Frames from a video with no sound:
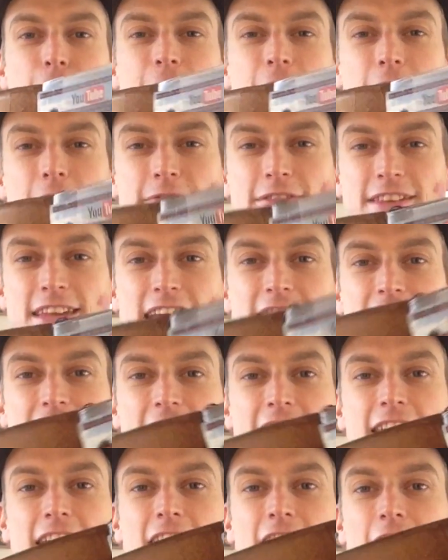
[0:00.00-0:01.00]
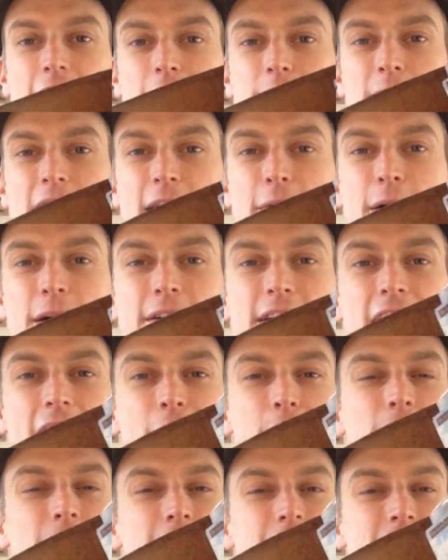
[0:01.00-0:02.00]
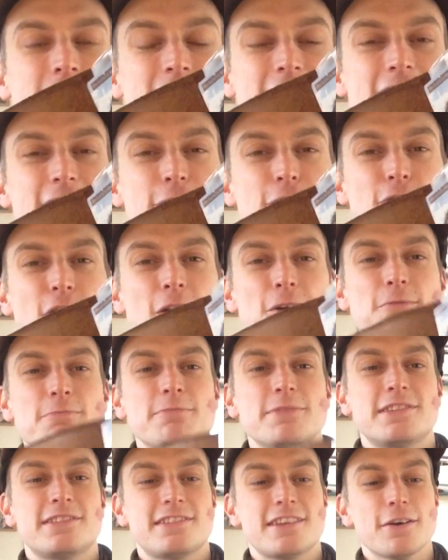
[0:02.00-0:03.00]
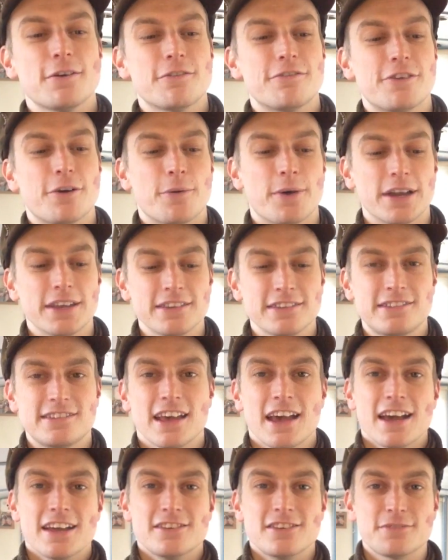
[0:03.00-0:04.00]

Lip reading: although I'm thinking I may well get one of the chrome silver ones,